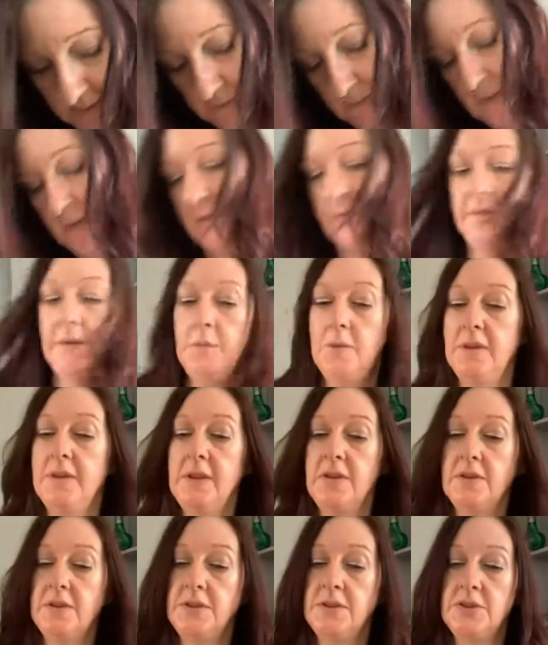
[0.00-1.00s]
if you want the
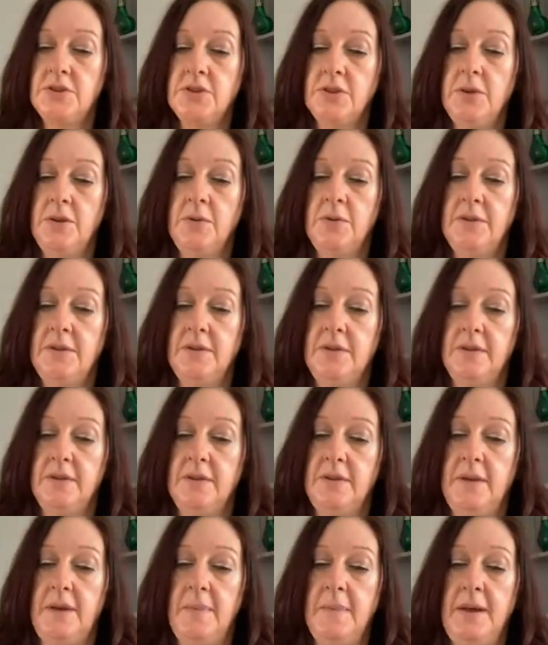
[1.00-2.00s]
honest truth,
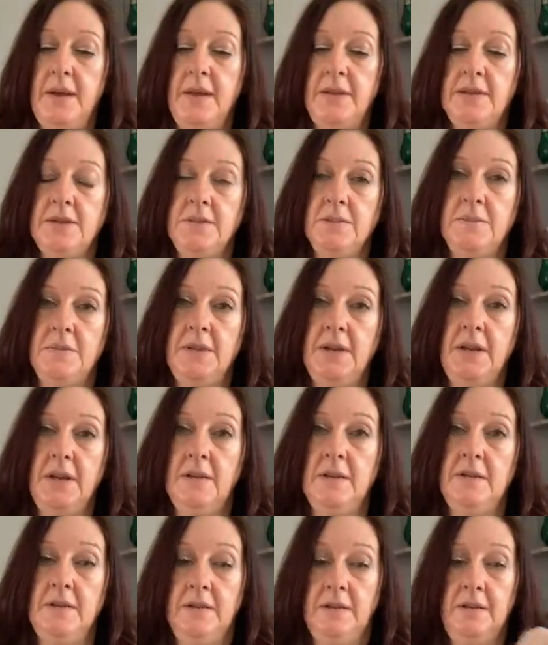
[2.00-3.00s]
I made something.
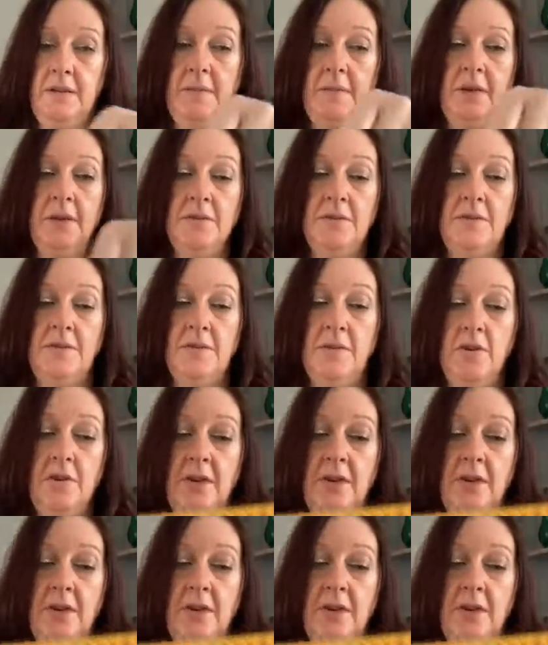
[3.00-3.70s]
I'm going to frog